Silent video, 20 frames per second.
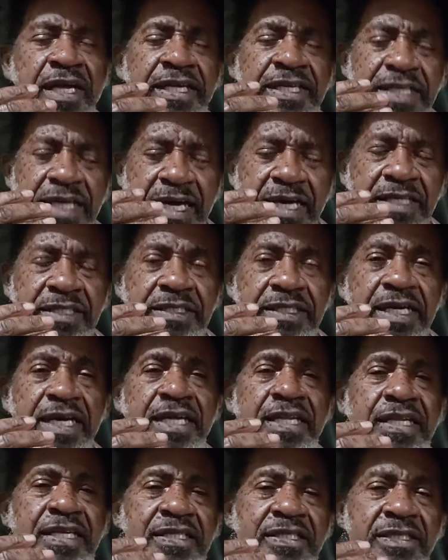Yes,
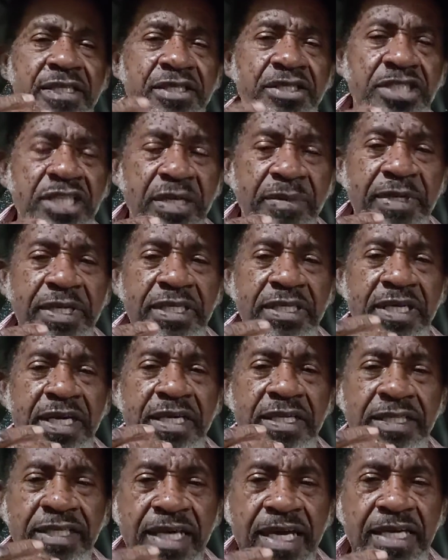it is legitimate.
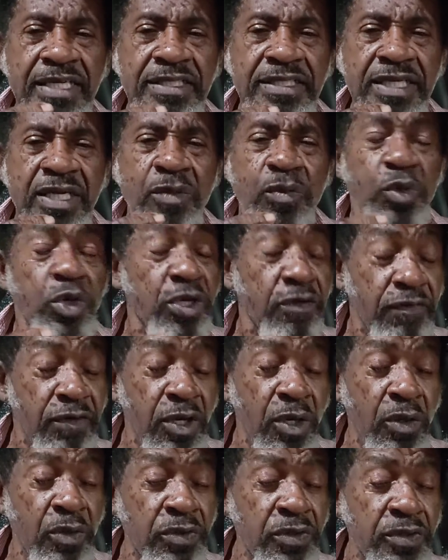Yes, it would have
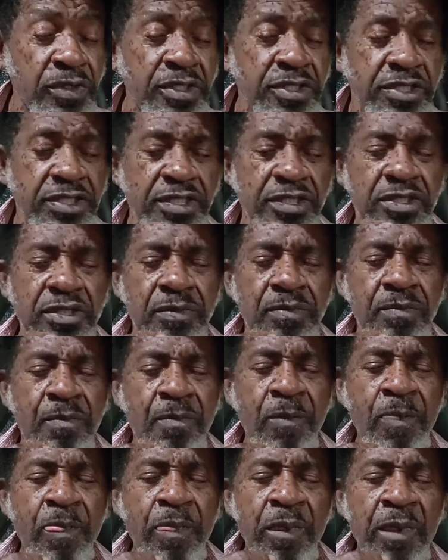gone through the system.
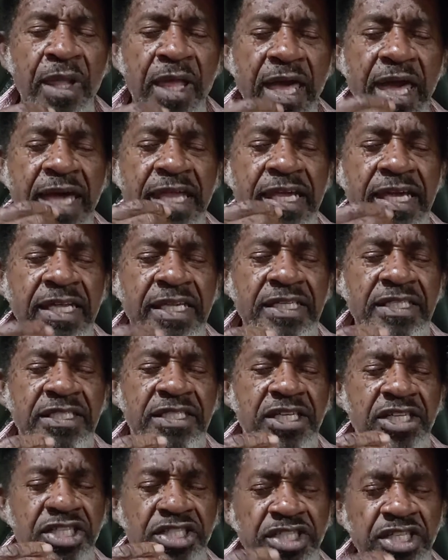And it is
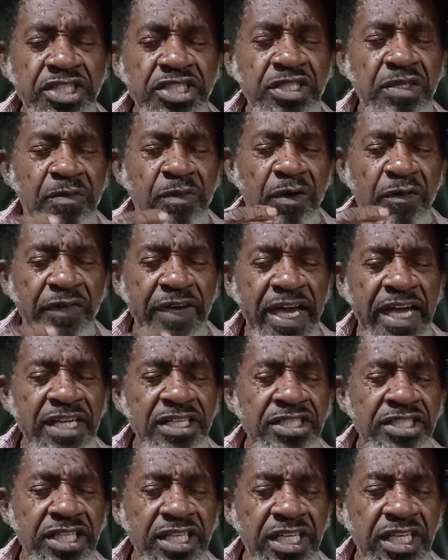the system of
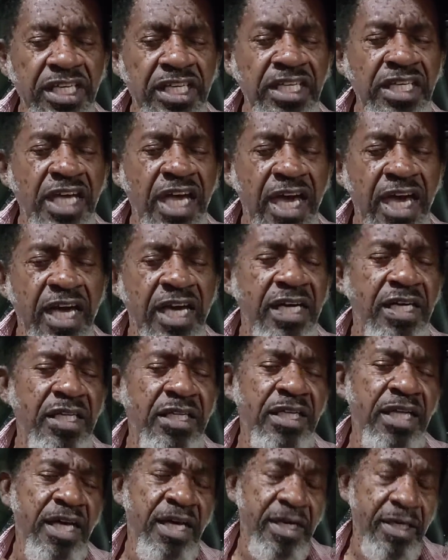H E
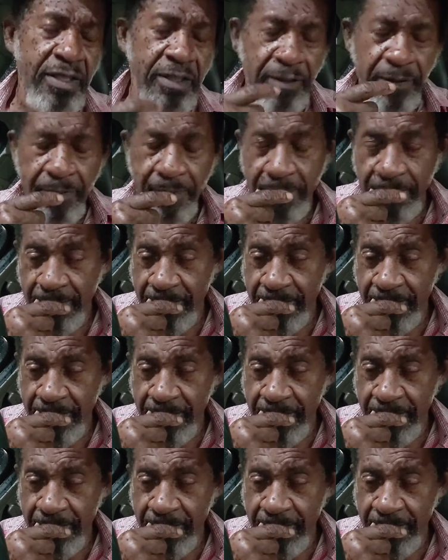L L.